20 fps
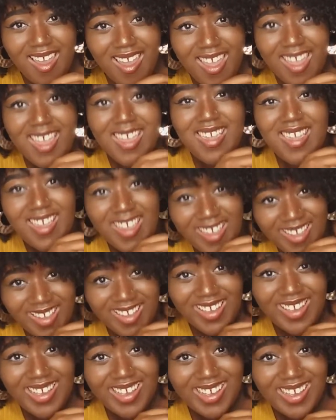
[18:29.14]
hey,
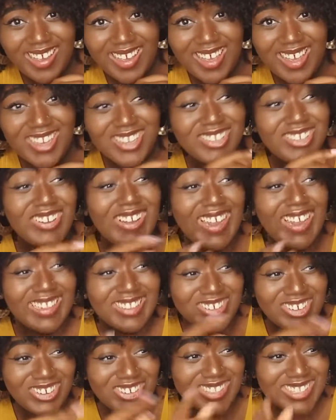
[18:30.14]
you had
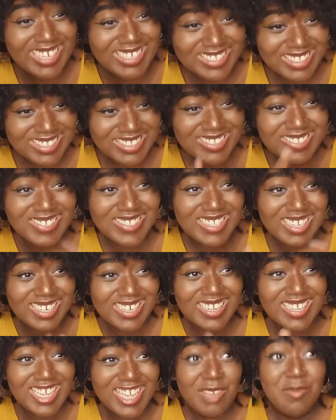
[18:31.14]
the audacity to
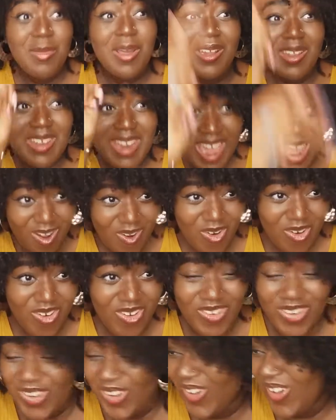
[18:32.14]
send the email now.
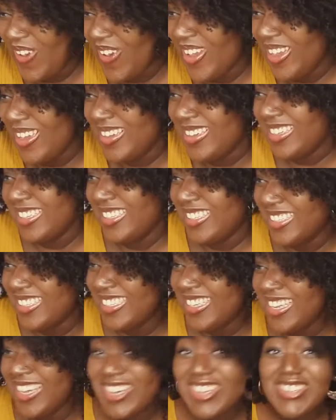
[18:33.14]
Hey,
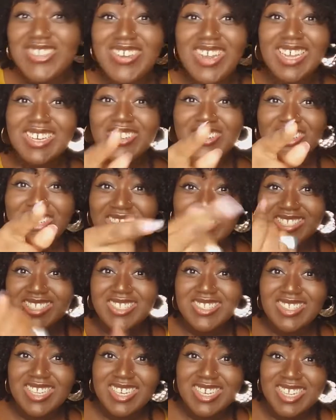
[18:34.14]
you had the audacity
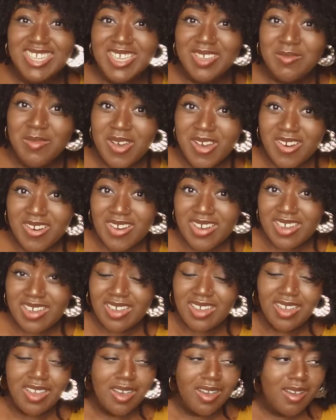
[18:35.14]
to send the email.
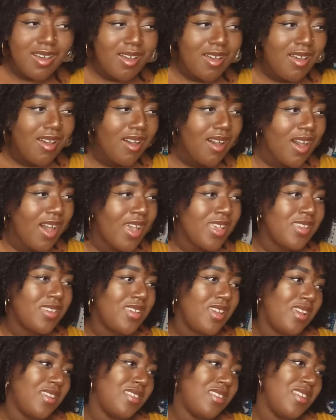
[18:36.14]

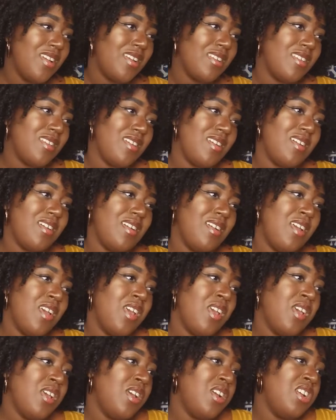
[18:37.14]
Yeah.
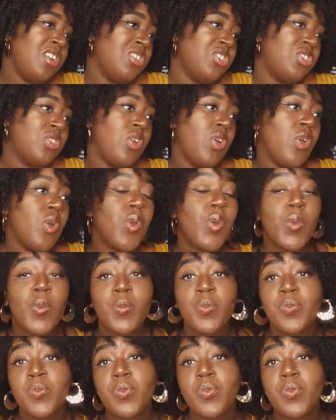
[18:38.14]
So